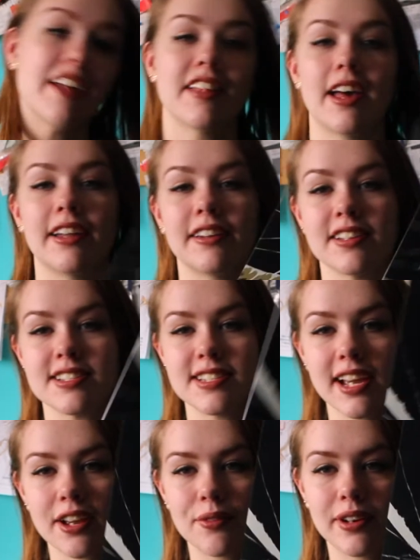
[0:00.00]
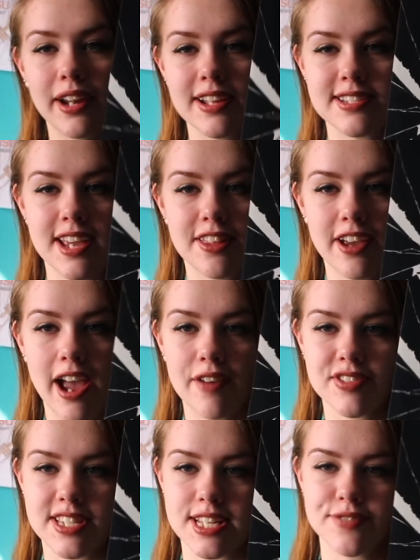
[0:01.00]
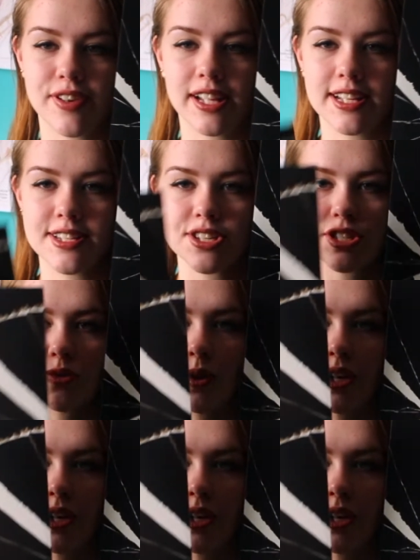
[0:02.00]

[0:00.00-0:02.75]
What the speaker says: And then the second one has the other half and says Villains, so